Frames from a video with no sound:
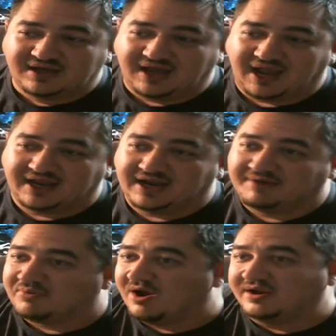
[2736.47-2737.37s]
And I
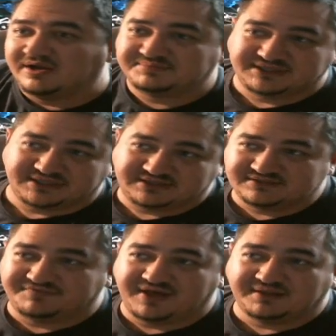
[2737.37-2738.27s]
brought it up to the
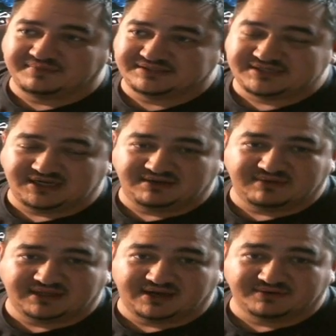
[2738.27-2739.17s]
development team
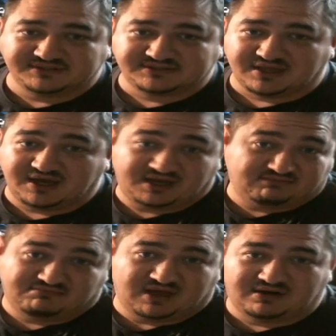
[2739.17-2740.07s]
and they were just like,
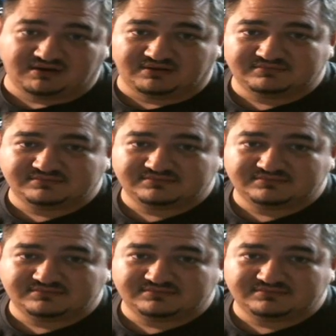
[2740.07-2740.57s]
I don't know.